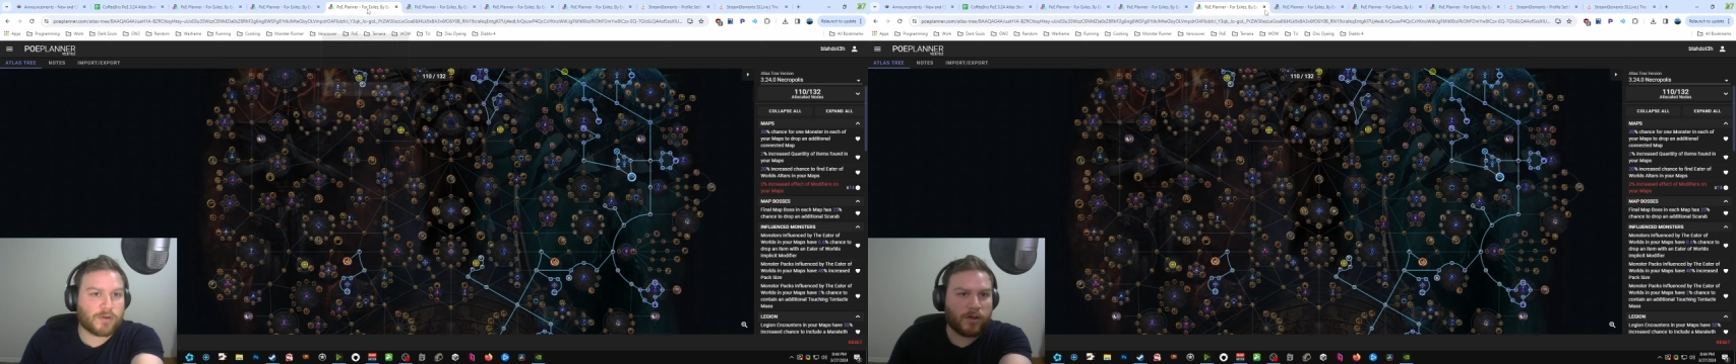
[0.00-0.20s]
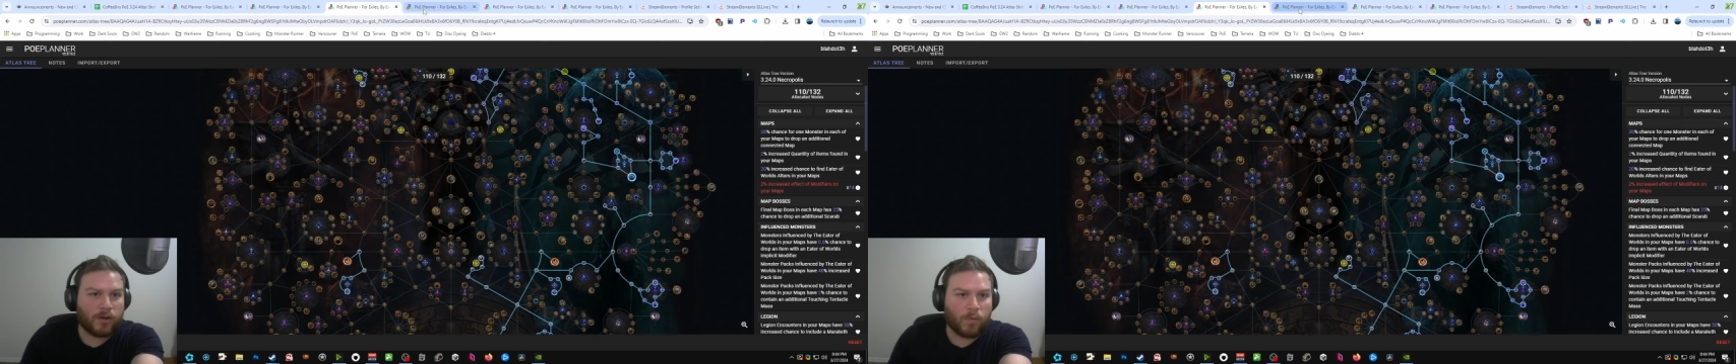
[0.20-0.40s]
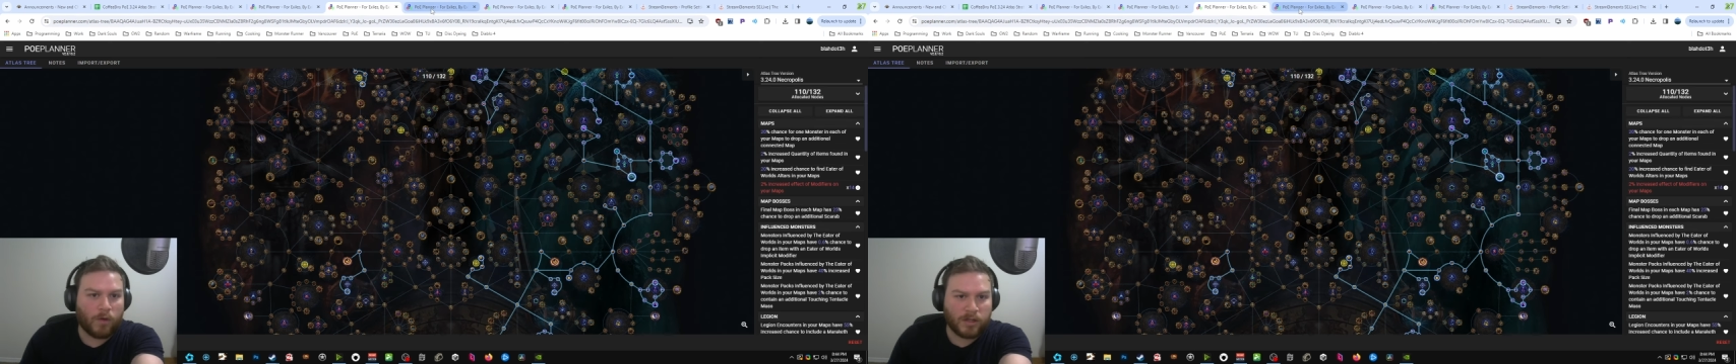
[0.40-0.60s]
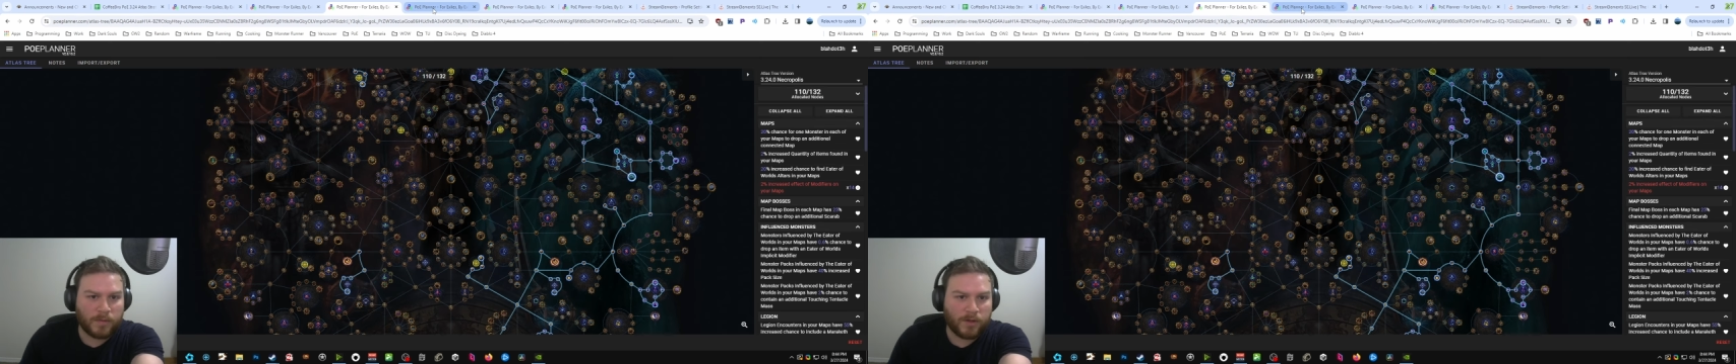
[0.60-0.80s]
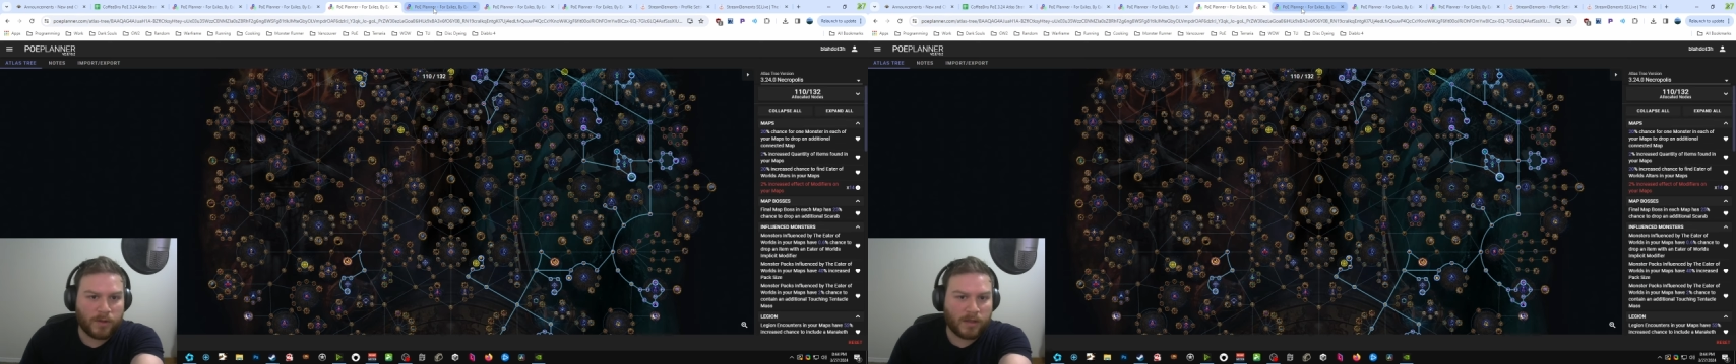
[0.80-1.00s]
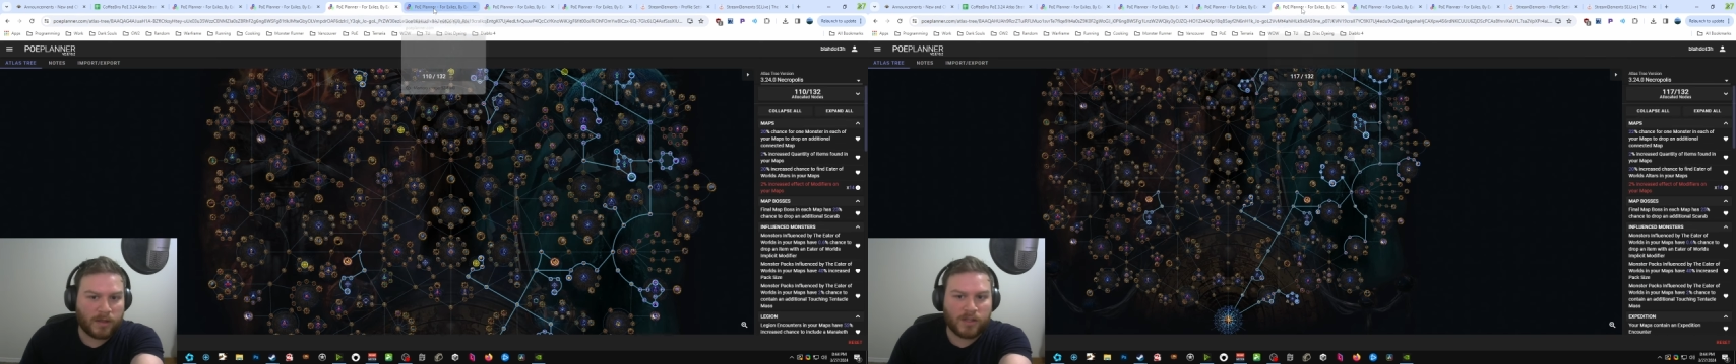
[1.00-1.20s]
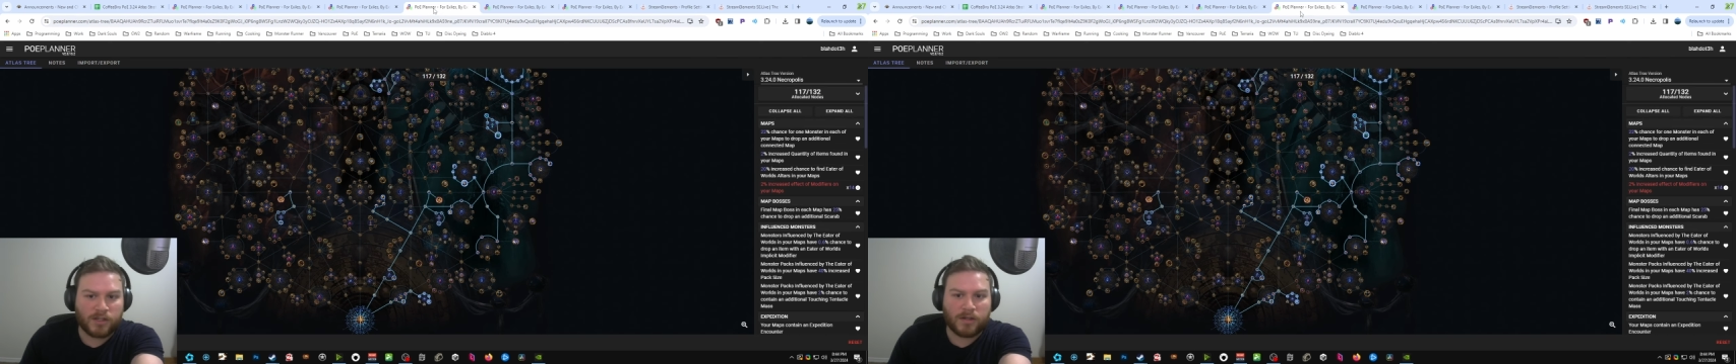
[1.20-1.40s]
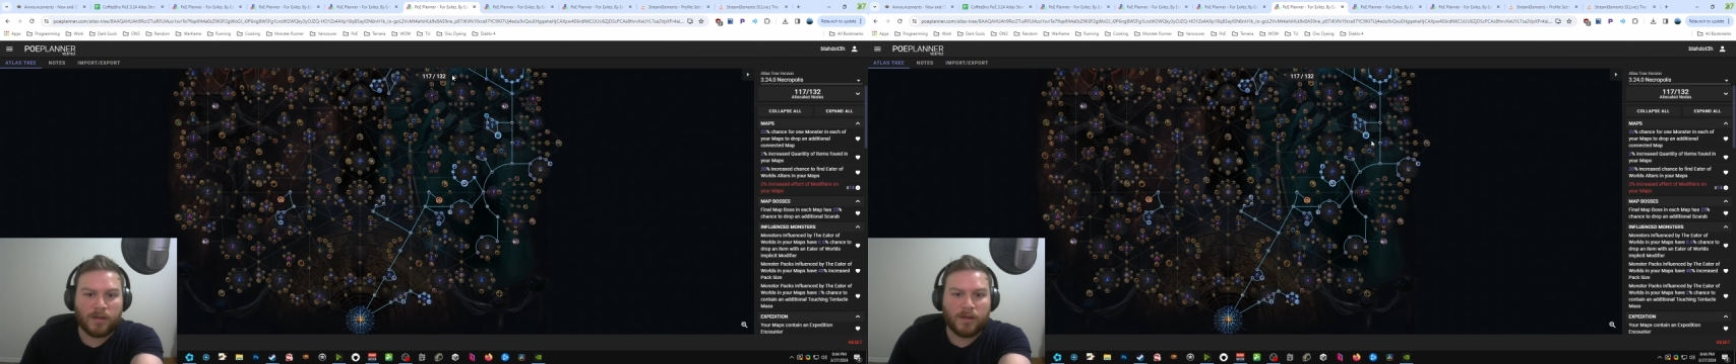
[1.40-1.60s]
or you don't want to be doing
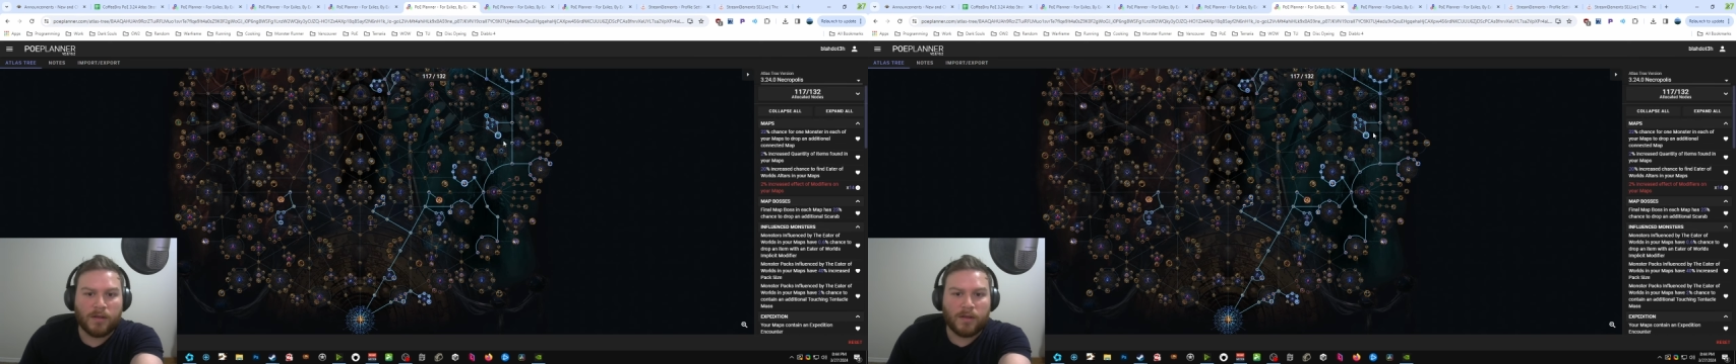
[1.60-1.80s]
Legion,